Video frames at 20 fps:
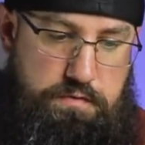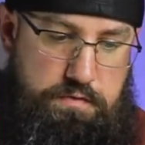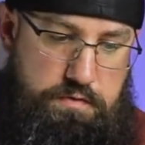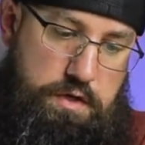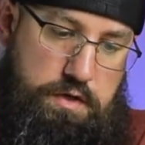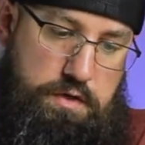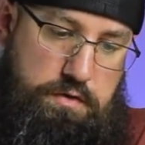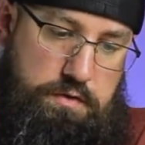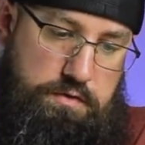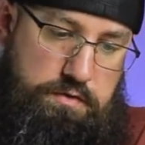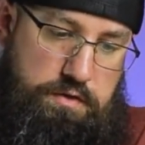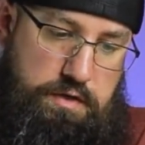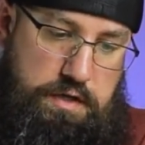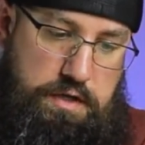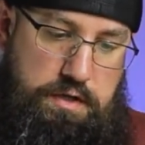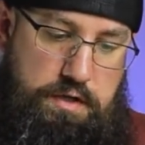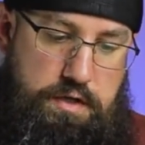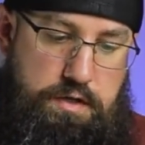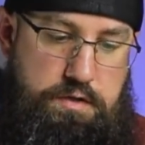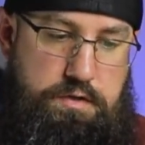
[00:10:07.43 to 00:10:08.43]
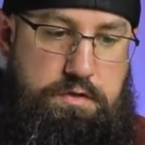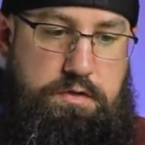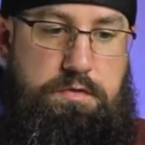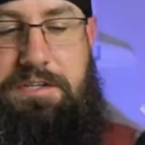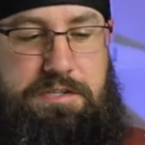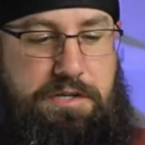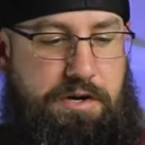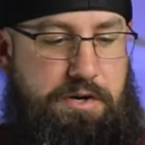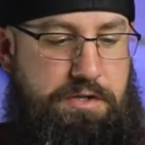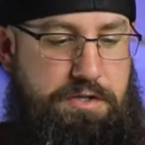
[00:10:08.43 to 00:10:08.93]
It'll slide in.
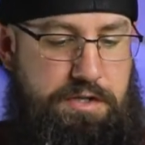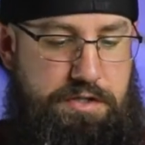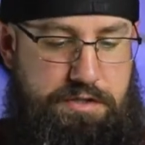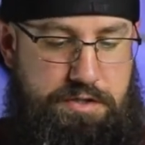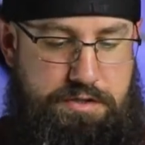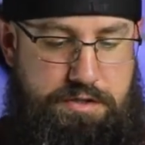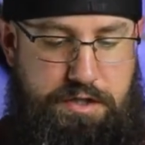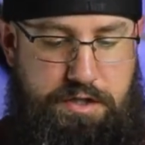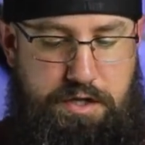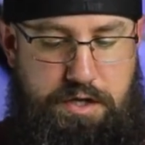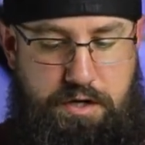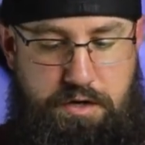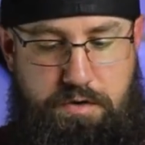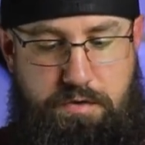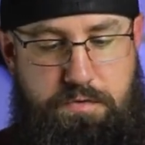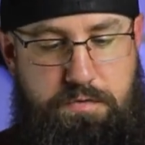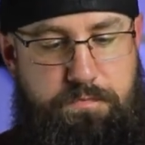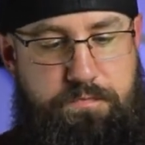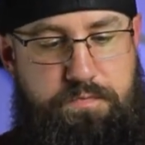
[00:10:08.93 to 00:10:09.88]
All good to go.